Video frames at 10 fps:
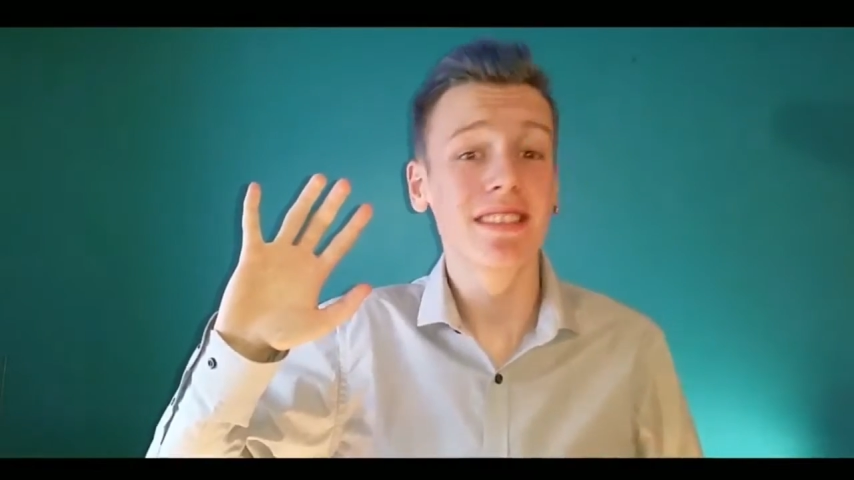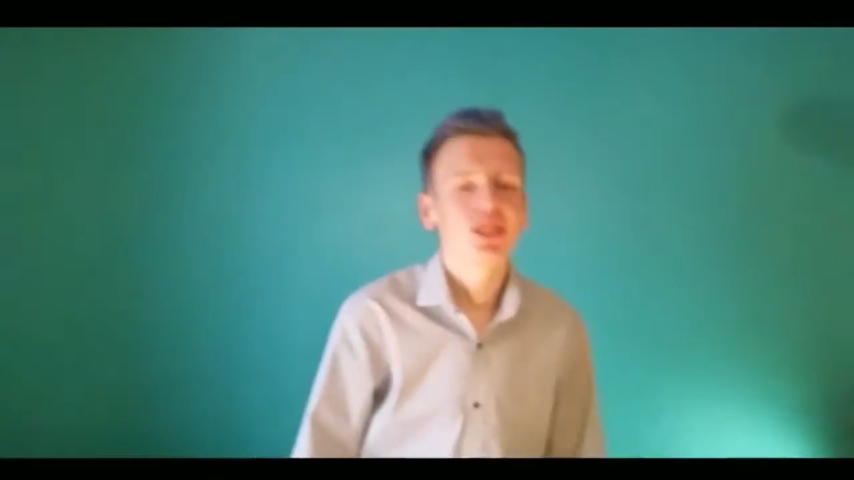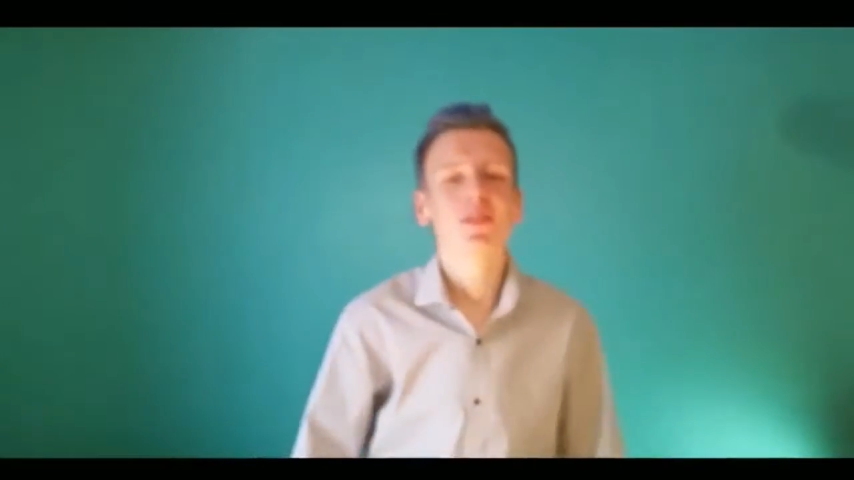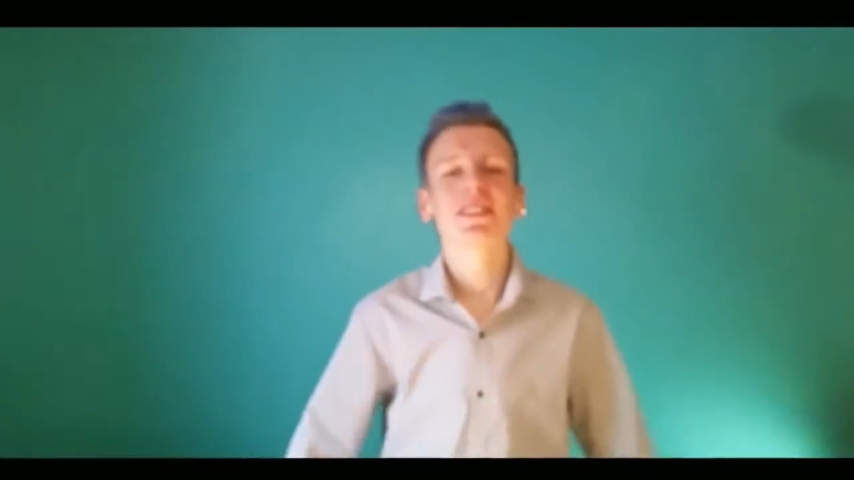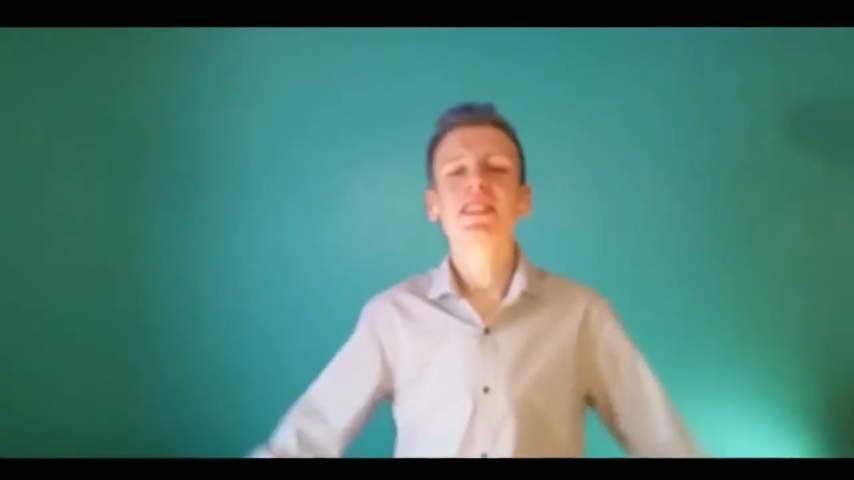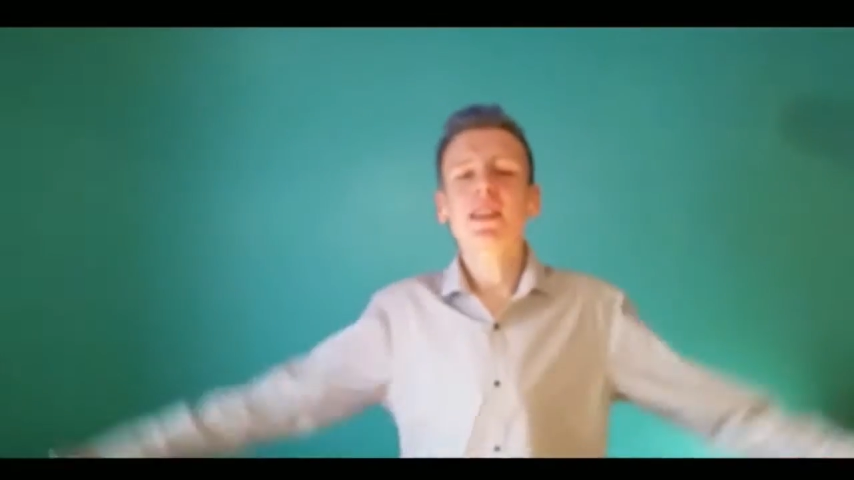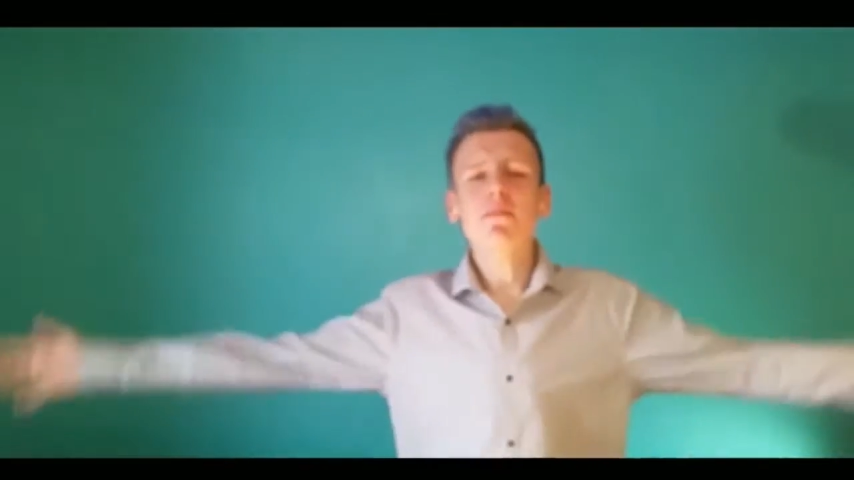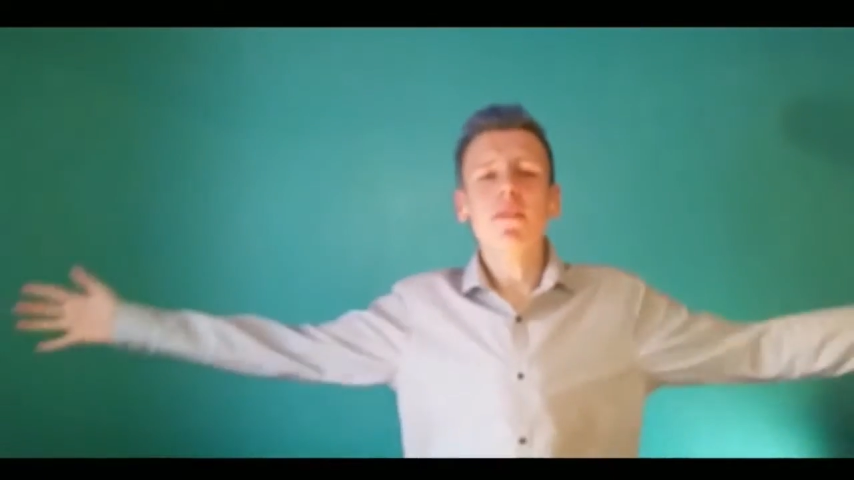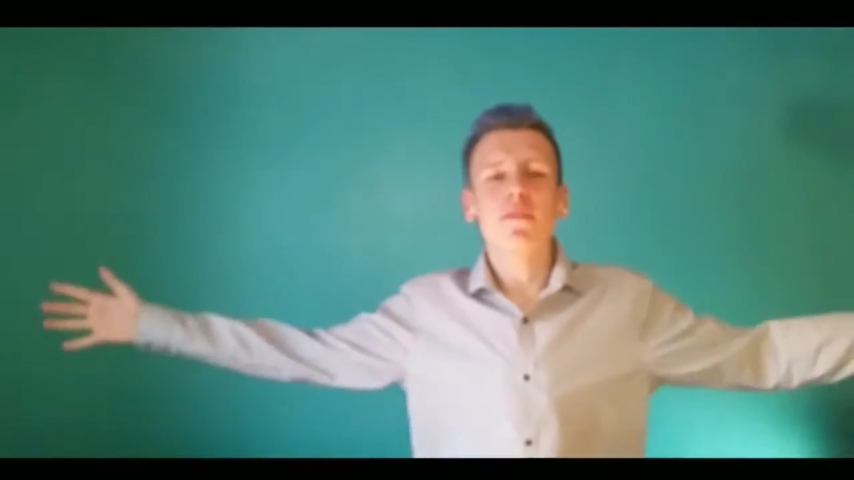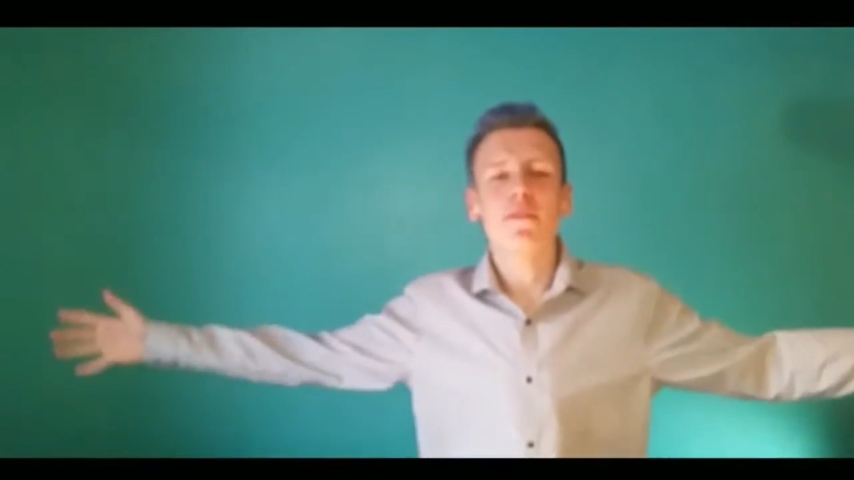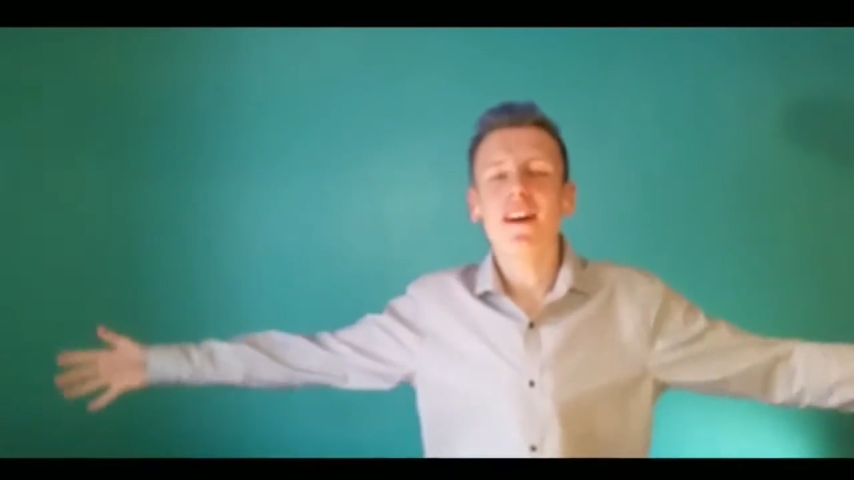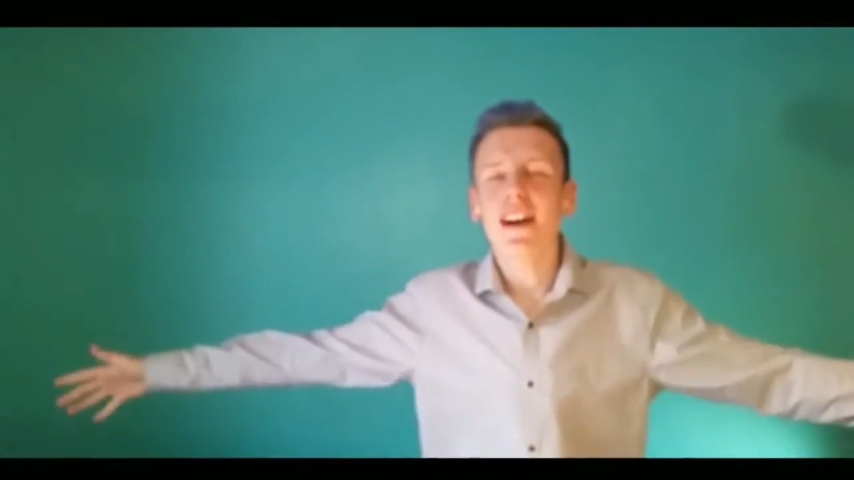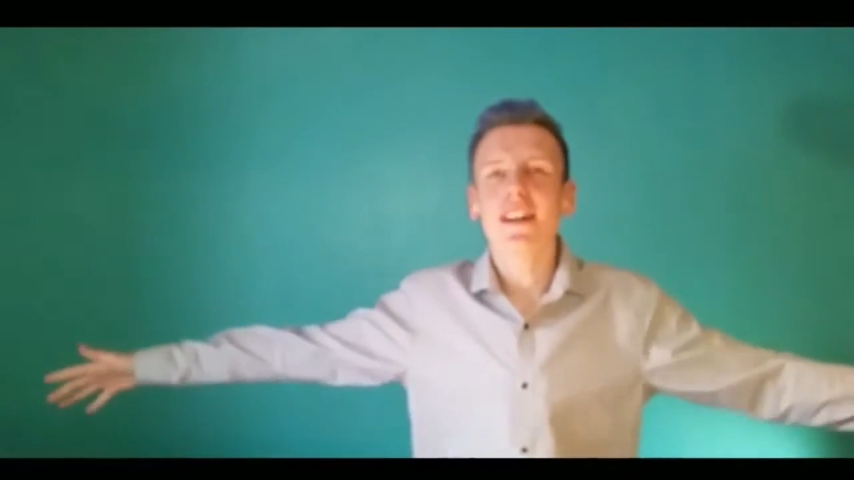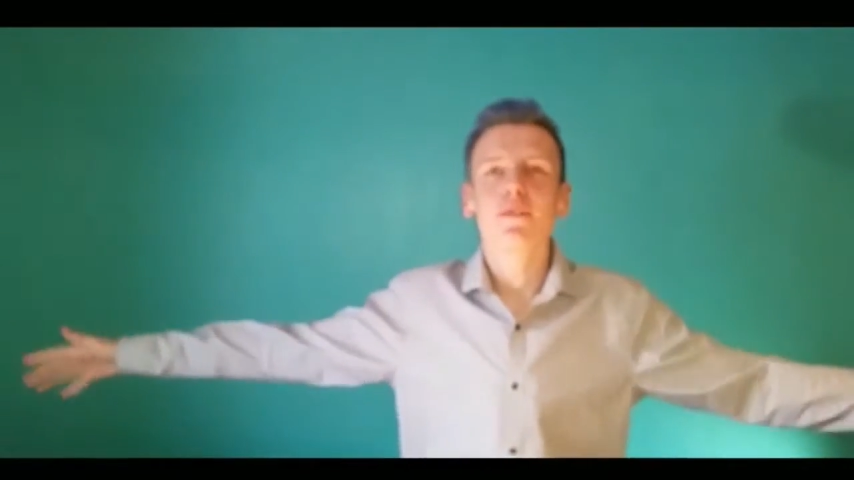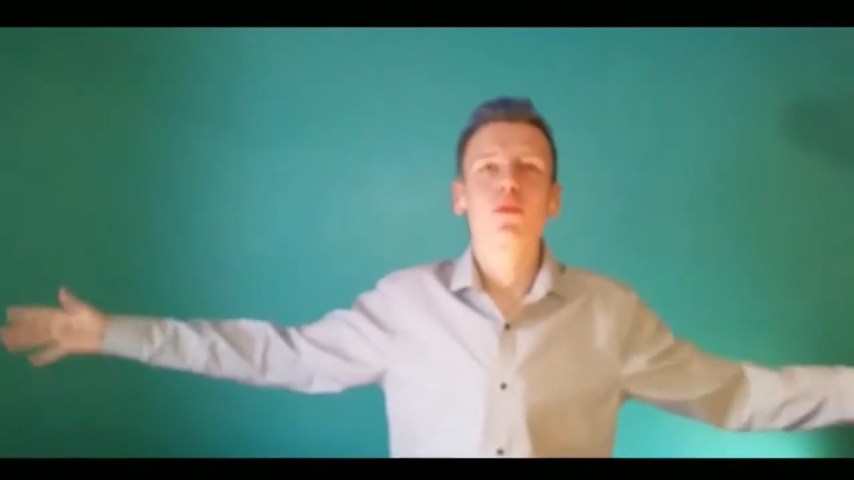So at number five,